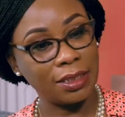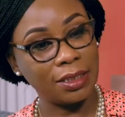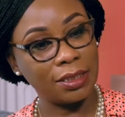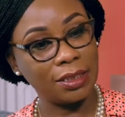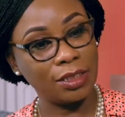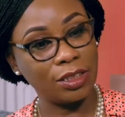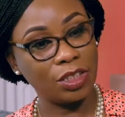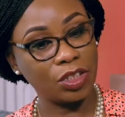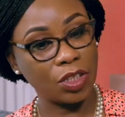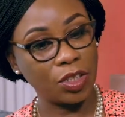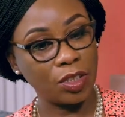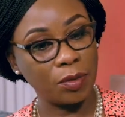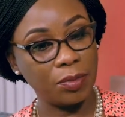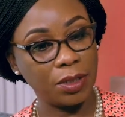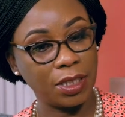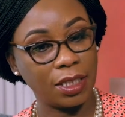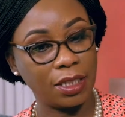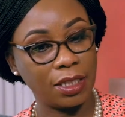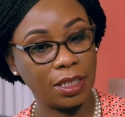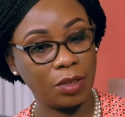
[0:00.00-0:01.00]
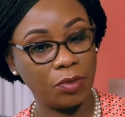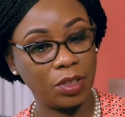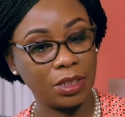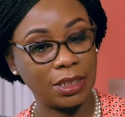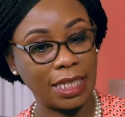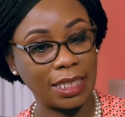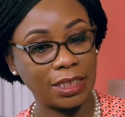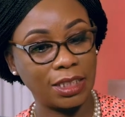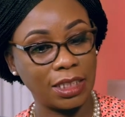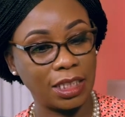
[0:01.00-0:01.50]
in Serbia, it was
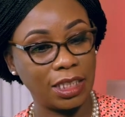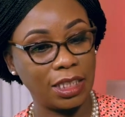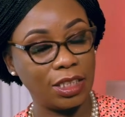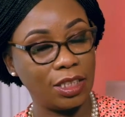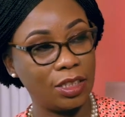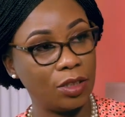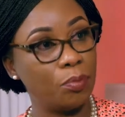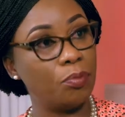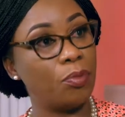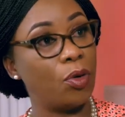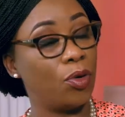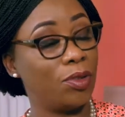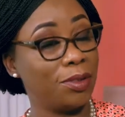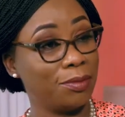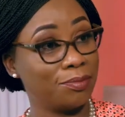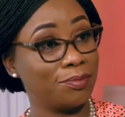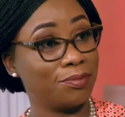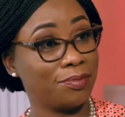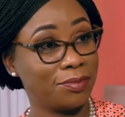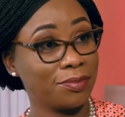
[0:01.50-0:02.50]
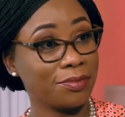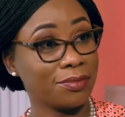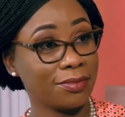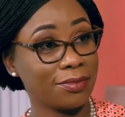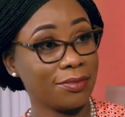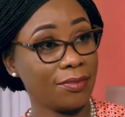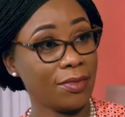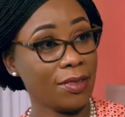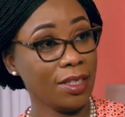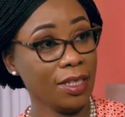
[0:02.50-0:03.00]
actually born.
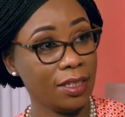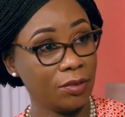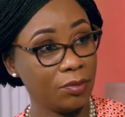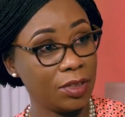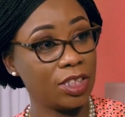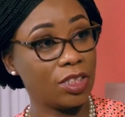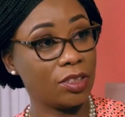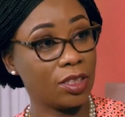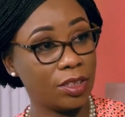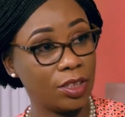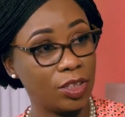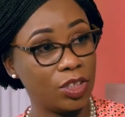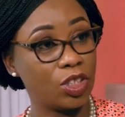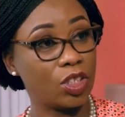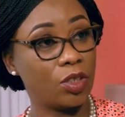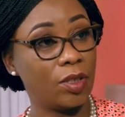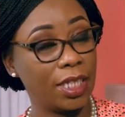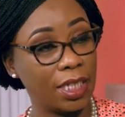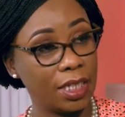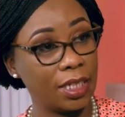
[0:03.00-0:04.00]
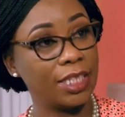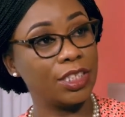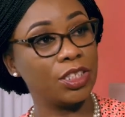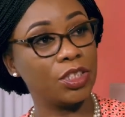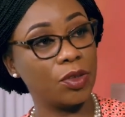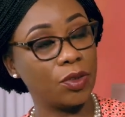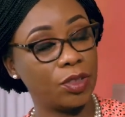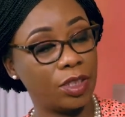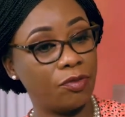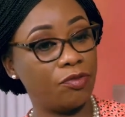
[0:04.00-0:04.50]
And we started sewing, and I
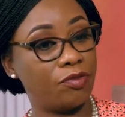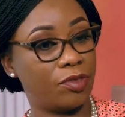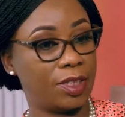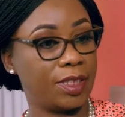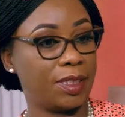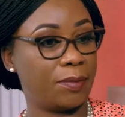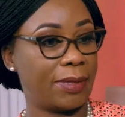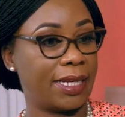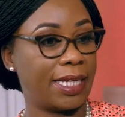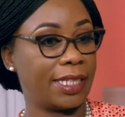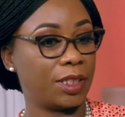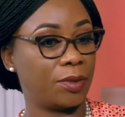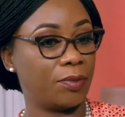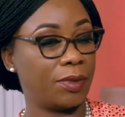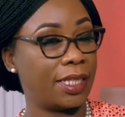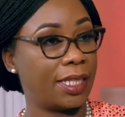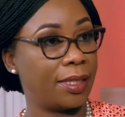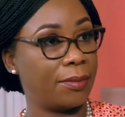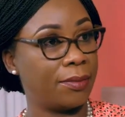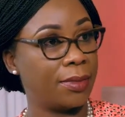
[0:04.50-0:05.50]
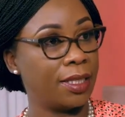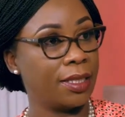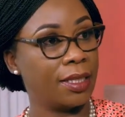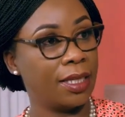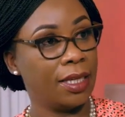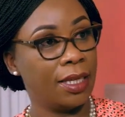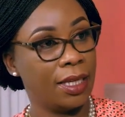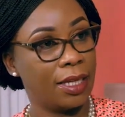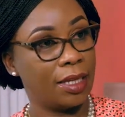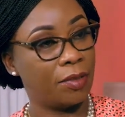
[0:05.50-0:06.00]
sewed the first bags with him.
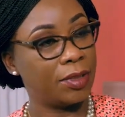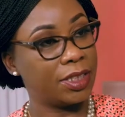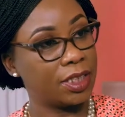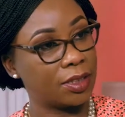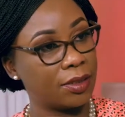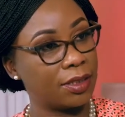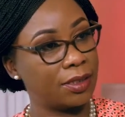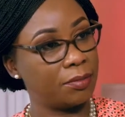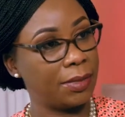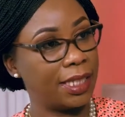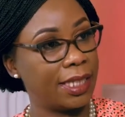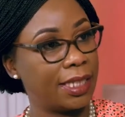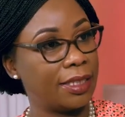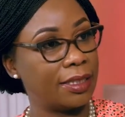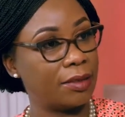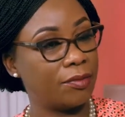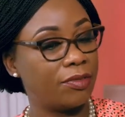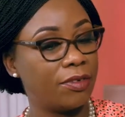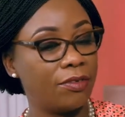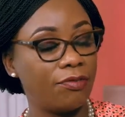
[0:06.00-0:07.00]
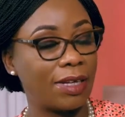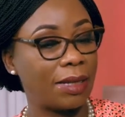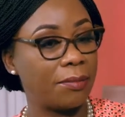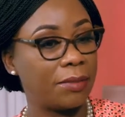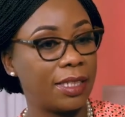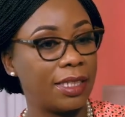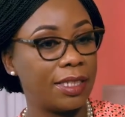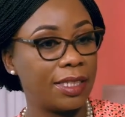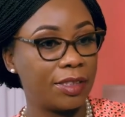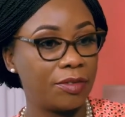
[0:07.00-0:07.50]
And we started making them for family